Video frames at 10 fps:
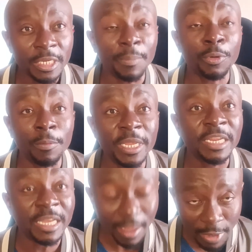The
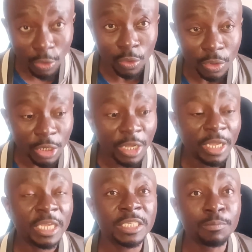problem in Cameroon
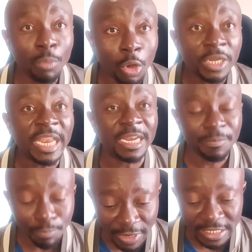is more
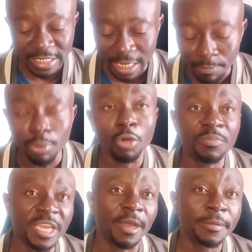than President
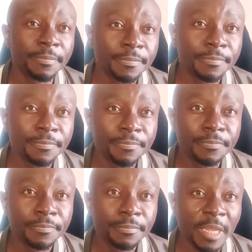Paul Biya.
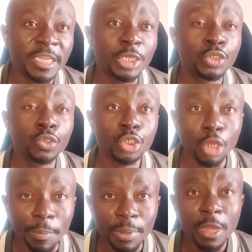And he should
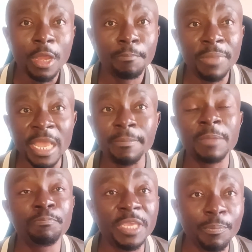stop
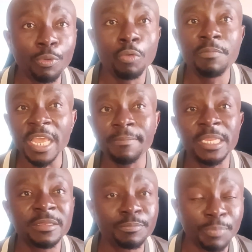blaming people
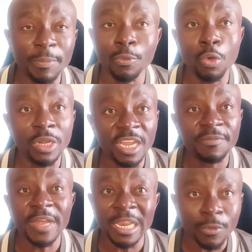
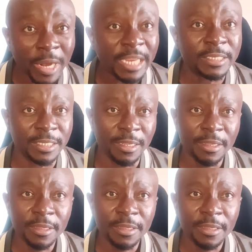left and right